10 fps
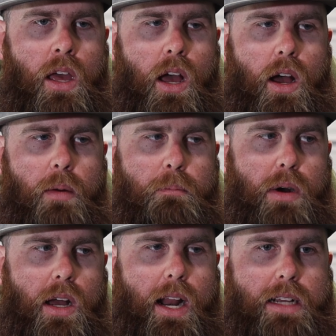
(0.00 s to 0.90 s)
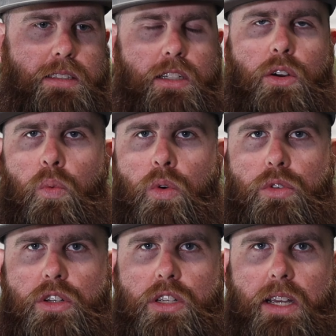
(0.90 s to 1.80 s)
But I still
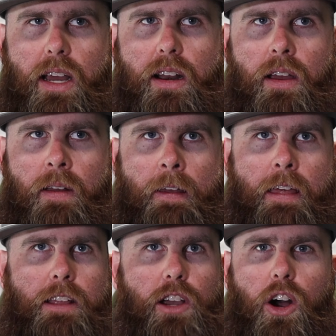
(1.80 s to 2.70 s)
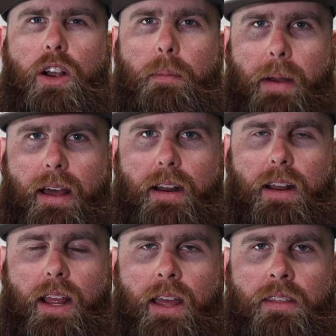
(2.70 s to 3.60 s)
want to just kind of talk about
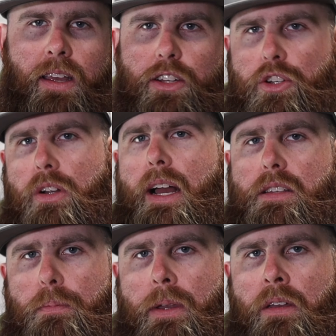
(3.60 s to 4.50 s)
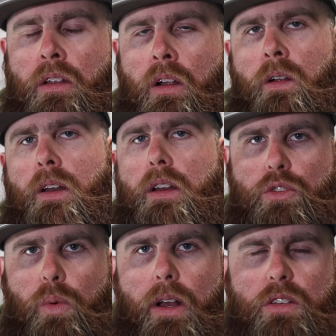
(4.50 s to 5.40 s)
it and then get your guys' opinion on it
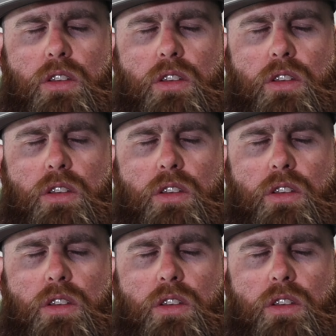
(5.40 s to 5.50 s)
as well.